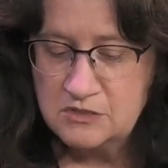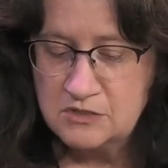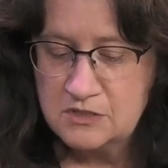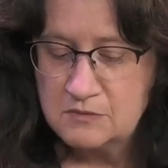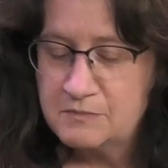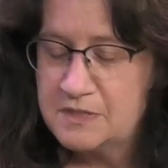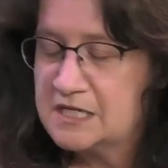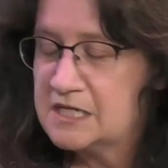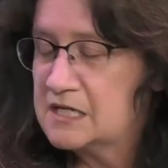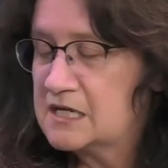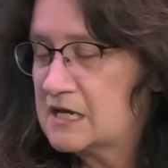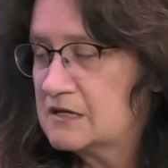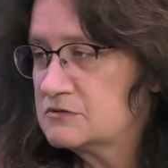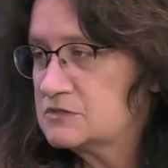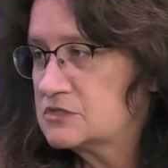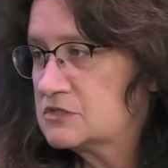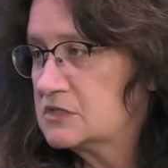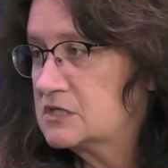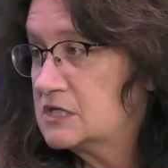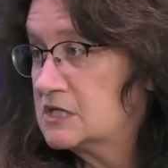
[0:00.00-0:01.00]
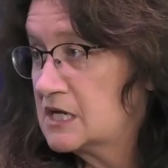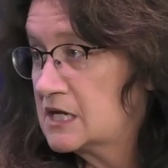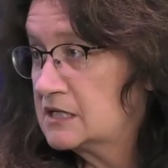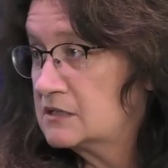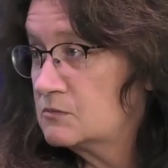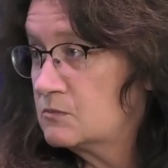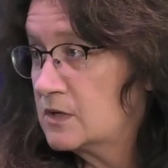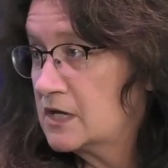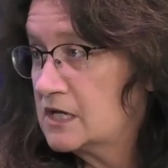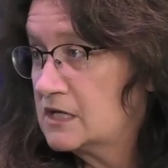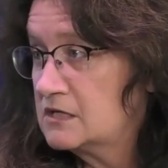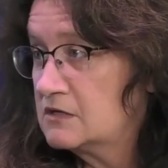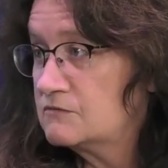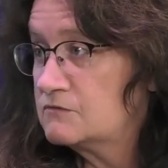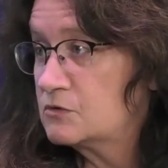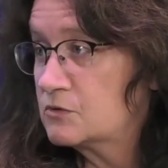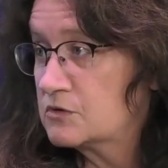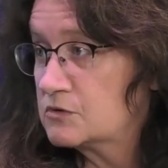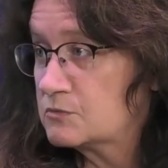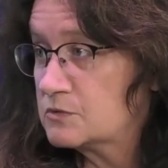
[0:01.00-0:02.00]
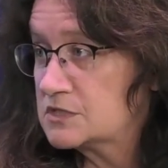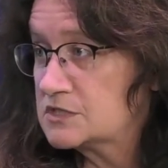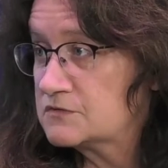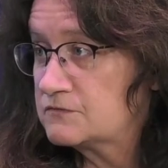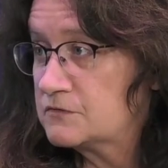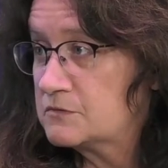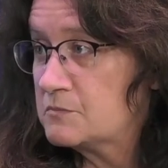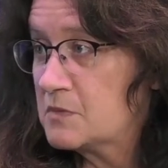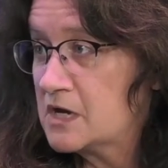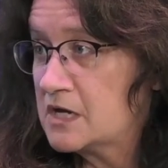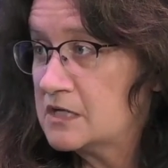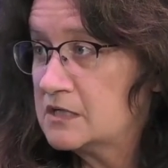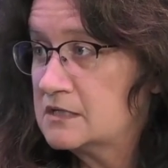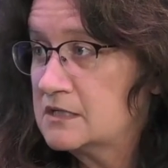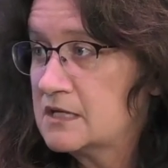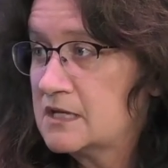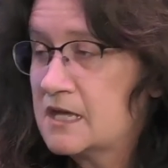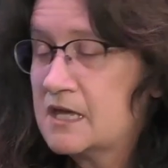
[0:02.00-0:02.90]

can make it out to the United Way of Northwest Vermont.